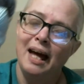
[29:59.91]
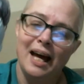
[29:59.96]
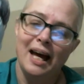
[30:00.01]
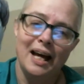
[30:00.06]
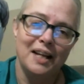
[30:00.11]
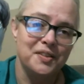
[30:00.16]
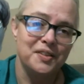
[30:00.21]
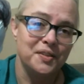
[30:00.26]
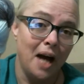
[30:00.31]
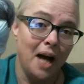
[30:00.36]

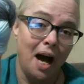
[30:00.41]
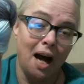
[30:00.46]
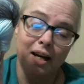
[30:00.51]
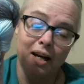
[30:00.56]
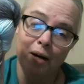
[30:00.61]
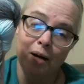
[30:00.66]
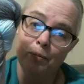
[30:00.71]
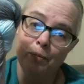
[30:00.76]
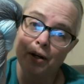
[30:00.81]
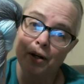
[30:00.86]
it's not
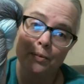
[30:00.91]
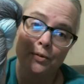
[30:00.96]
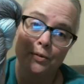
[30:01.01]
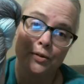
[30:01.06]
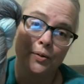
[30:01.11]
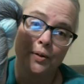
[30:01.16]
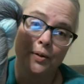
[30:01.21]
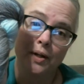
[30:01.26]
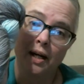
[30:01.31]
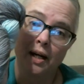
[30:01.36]
coming up
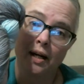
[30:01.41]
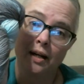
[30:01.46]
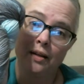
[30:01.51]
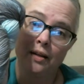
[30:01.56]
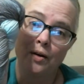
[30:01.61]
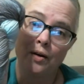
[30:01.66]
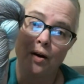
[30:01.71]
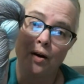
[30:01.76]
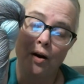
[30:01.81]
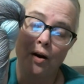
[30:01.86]
true to
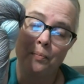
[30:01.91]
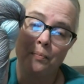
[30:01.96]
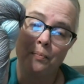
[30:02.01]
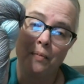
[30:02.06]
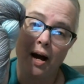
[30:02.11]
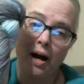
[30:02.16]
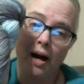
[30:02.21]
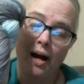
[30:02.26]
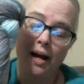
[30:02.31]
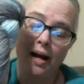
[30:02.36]
color on
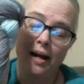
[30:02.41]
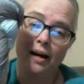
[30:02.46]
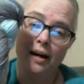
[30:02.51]
my